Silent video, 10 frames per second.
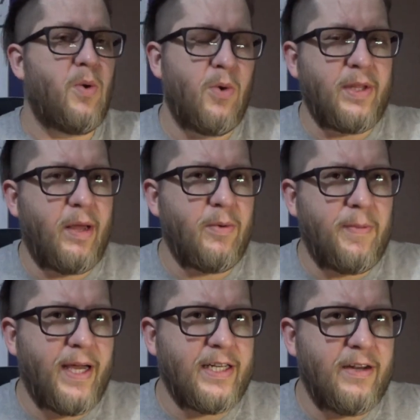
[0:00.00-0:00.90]
or they would
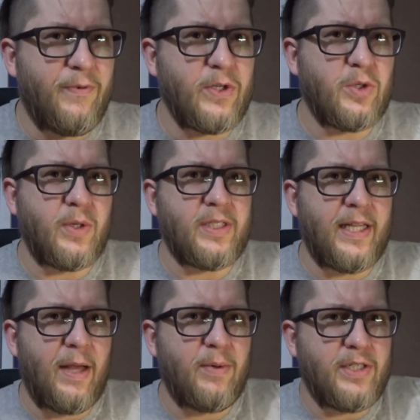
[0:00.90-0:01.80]
make a different choice
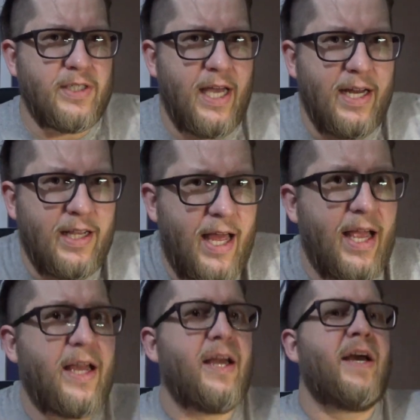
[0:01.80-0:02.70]
and they would just kind of
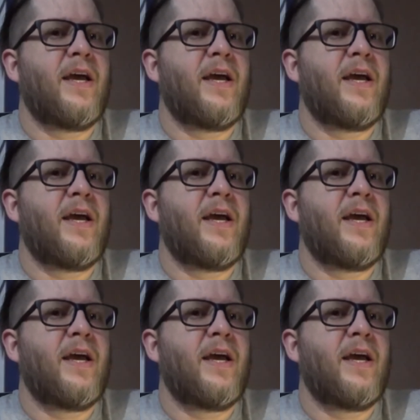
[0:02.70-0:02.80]
like